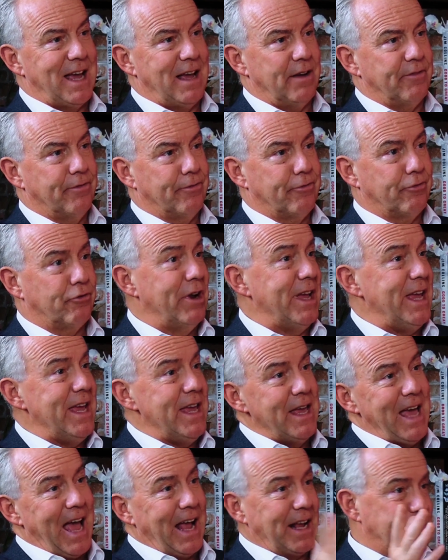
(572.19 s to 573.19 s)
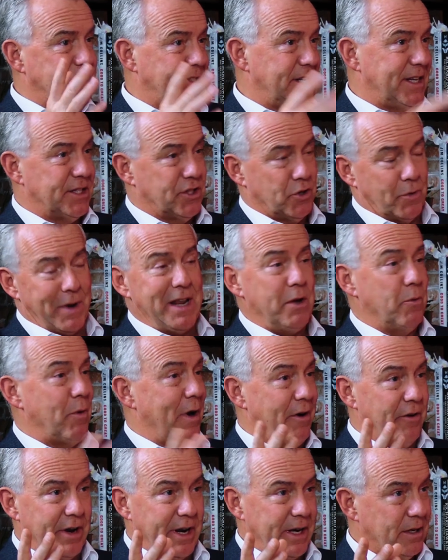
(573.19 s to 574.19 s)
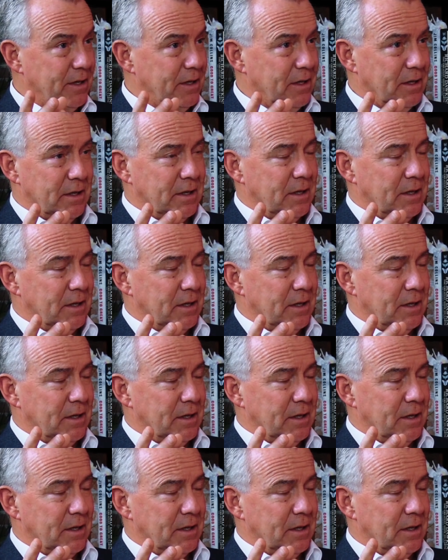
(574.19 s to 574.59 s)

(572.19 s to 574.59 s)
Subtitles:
have free access to anywhere in